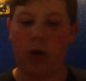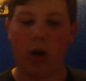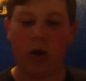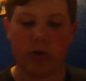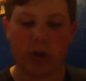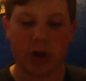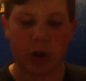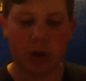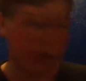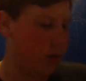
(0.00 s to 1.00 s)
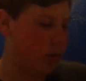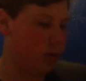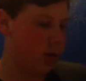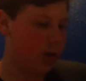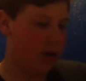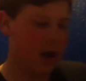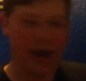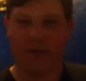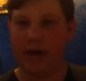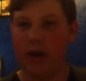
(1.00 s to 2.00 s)
also
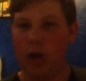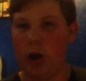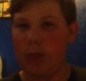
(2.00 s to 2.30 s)
have it on